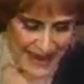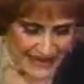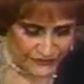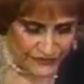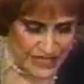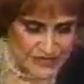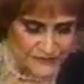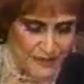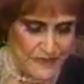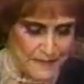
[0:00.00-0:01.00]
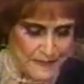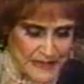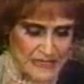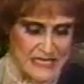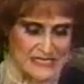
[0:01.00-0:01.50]
benefits from the
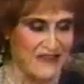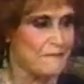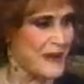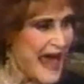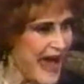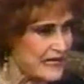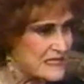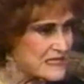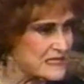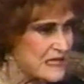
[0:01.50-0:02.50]
abilities of blacks